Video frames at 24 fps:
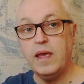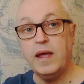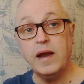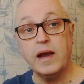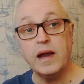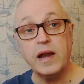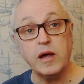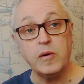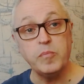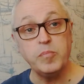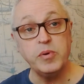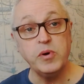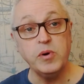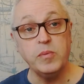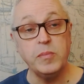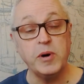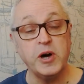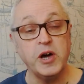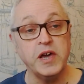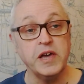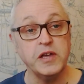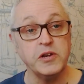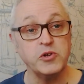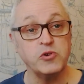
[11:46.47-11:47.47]
and I'll put
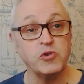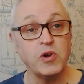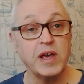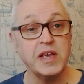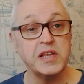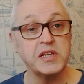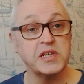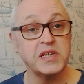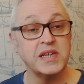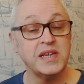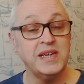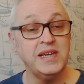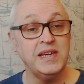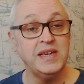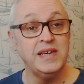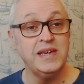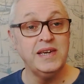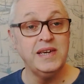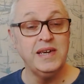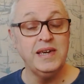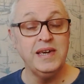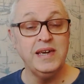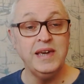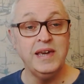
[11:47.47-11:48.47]
my address
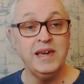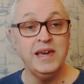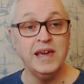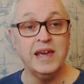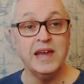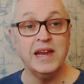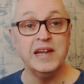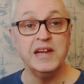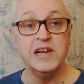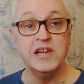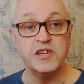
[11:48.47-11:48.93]
in